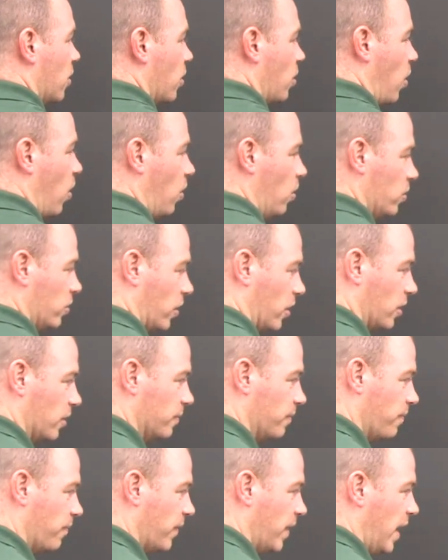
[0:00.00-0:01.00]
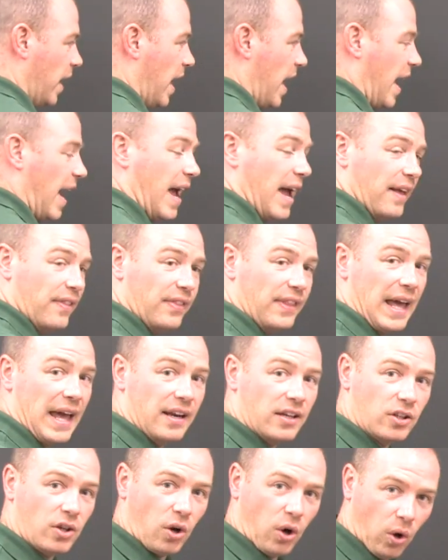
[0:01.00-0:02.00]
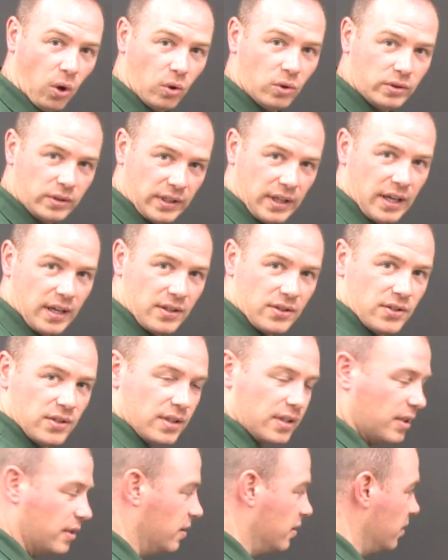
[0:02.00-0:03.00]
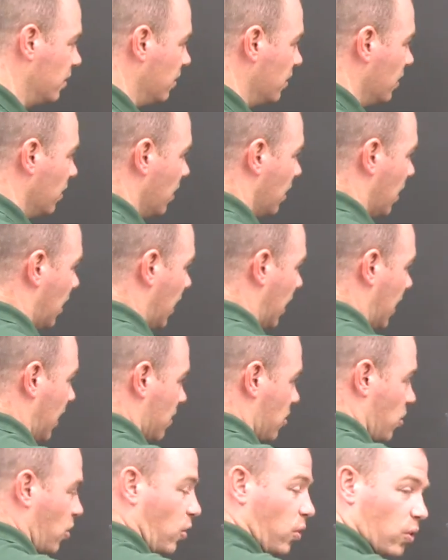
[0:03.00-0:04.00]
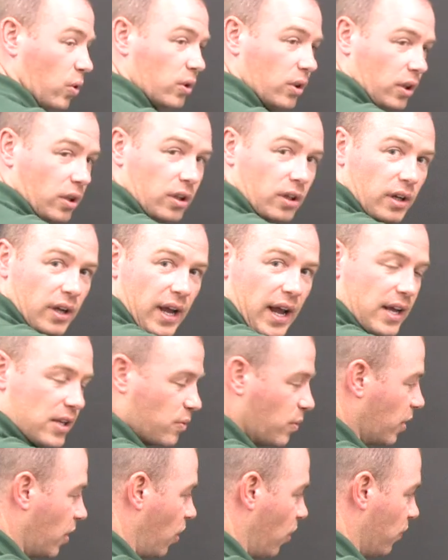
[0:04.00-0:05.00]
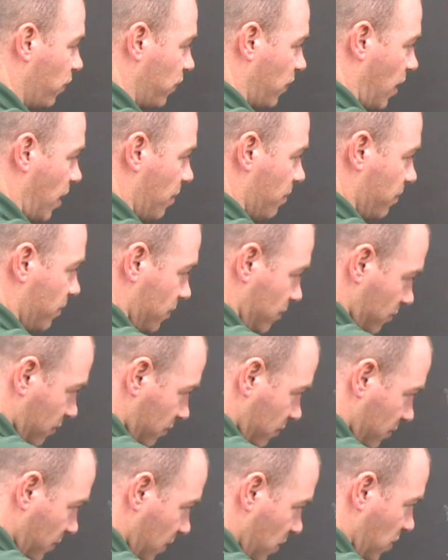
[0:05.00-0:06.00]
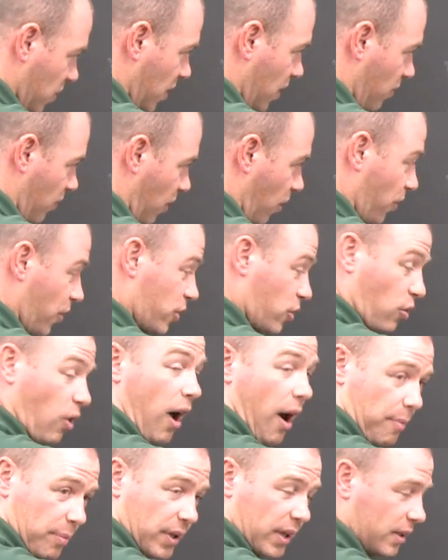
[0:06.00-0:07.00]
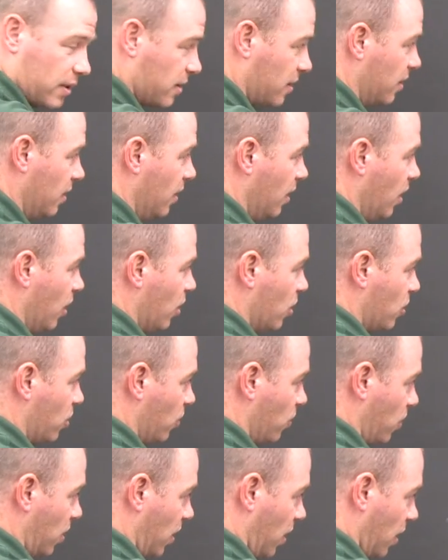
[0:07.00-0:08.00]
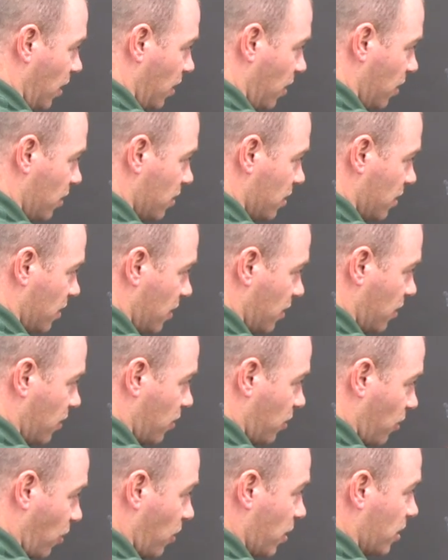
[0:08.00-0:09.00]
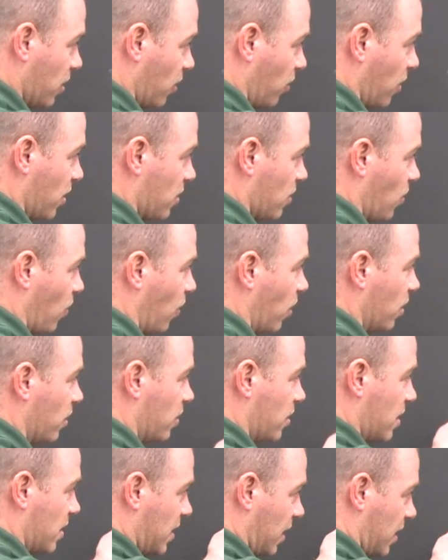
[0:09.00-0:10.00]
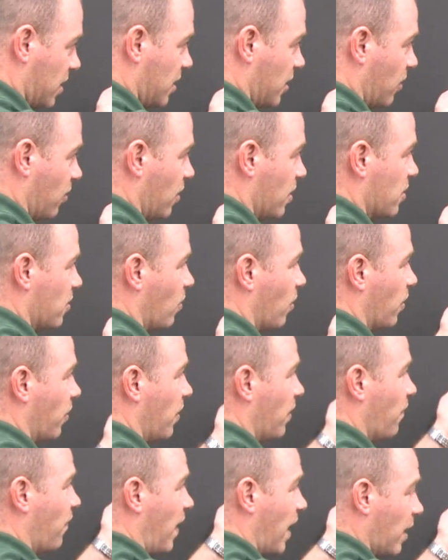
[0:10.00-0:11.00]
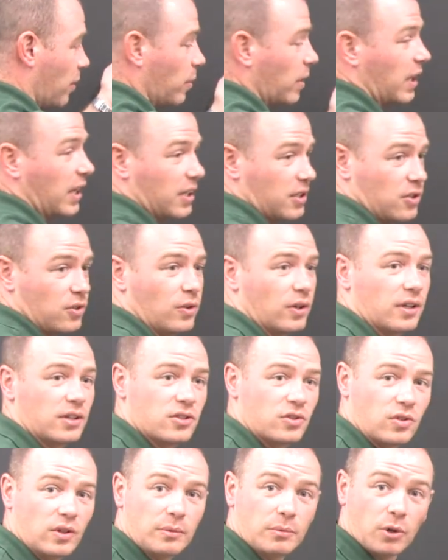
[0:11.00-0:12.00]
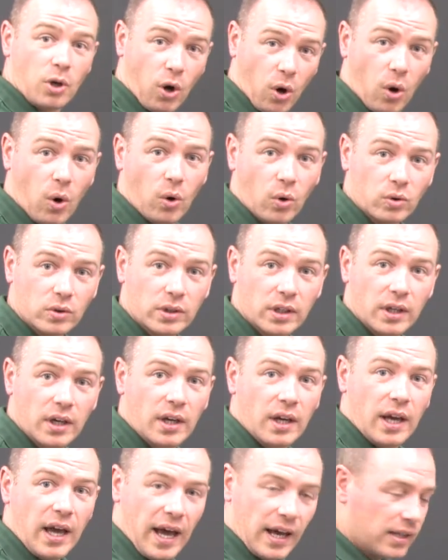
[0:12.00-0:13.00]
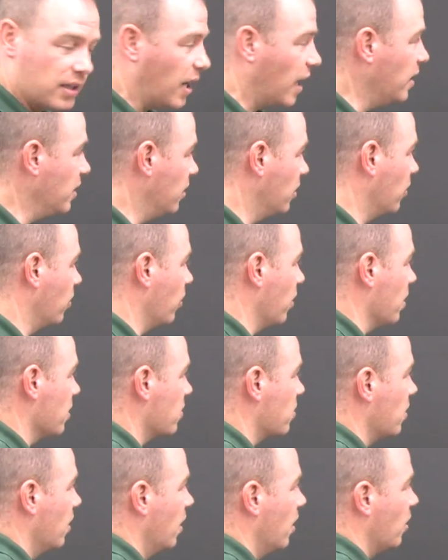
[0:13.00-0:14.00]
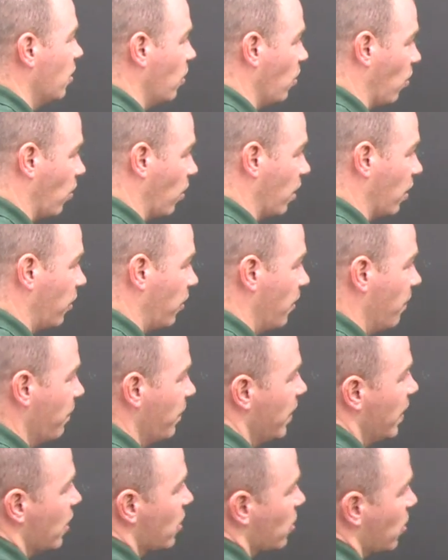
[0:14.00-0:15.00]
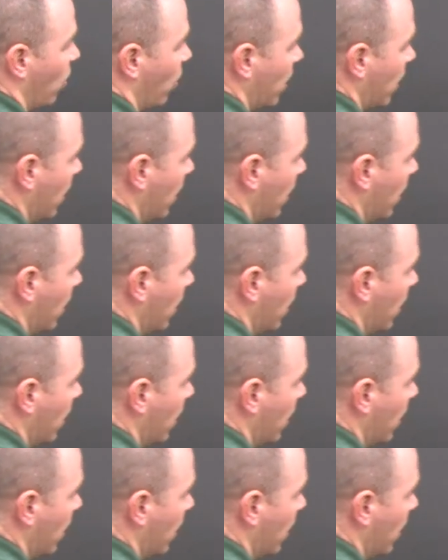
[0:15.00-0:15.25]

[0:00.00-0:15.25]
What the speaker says: colder. And that coldness, it gets cooler as we go from 0, the tropics, to the 30 degrees north to 60 degrees north, and then finally we get to extreme cold at 90 degrees north. So